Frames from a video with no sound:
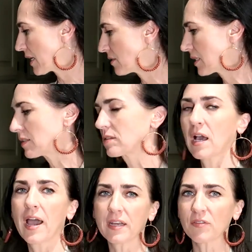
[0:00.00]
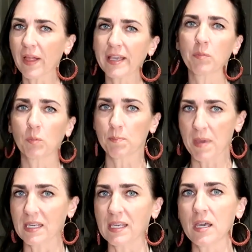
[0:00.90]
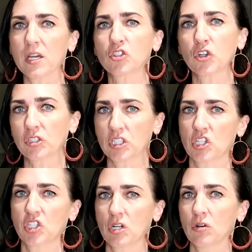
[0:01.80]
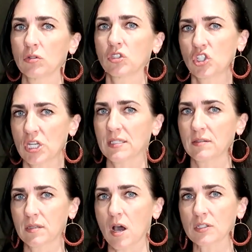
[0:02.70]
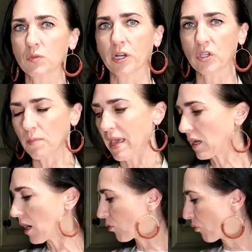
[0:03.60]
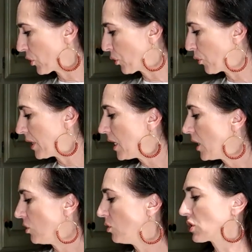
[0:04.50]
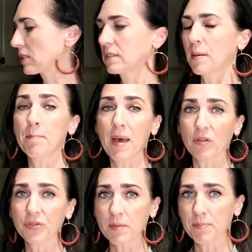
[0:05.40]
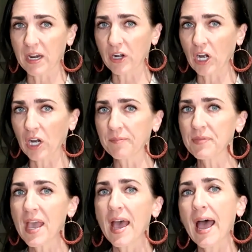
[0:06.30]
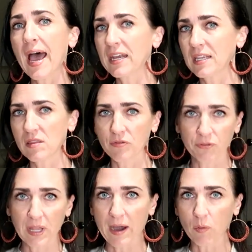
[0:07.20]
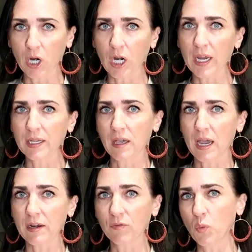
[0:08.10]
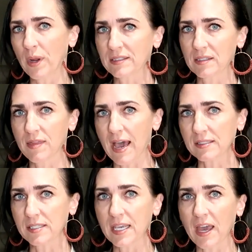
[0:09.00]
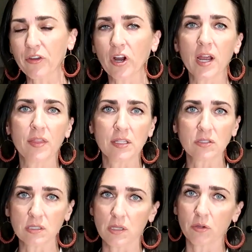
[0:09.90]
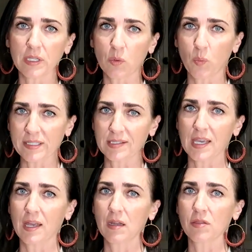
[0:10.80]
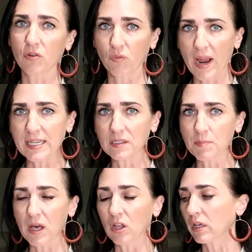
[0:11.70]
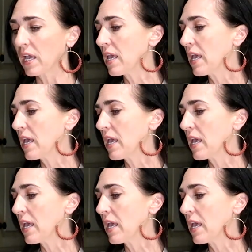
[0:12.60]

this, it's kind of like making a traditional cheese sauce where you make a roux. You just melt the butter, add in the flour, and kind of whisk that together, and then slowly whisk in the rice milk.